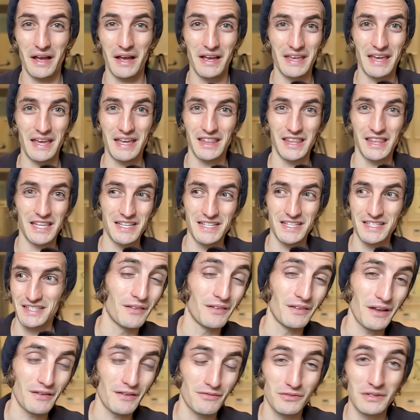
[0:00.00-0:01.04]
I ate this
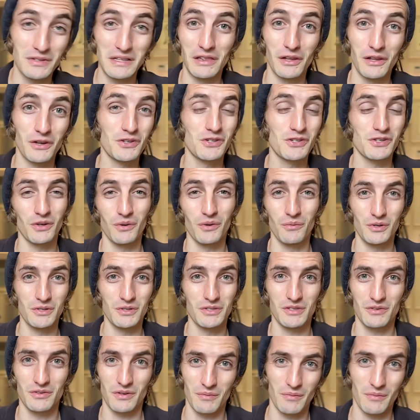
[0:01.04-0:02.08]
every lunch
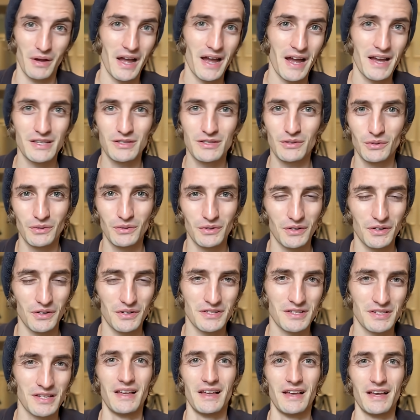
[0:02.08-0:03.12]
almost during my high school
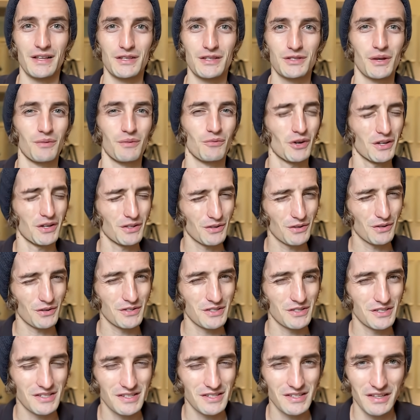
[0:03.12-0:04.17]
years, and so I'm quite curious
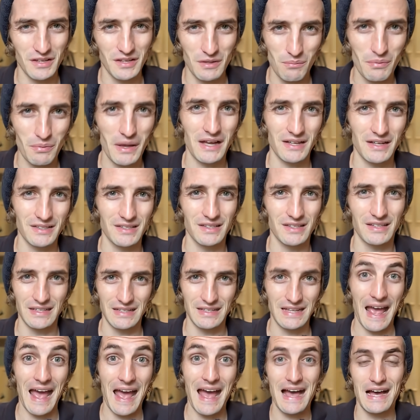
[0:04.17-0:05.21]
to see the impact
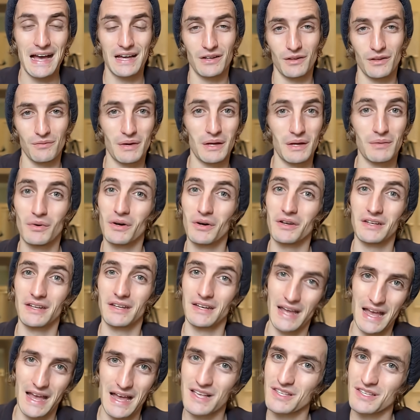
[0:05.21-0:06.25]
it had on my body
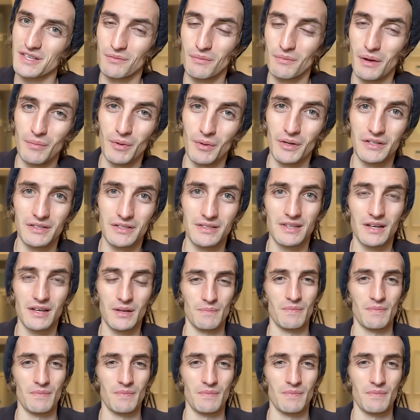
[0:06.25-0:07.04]
and has on my body today.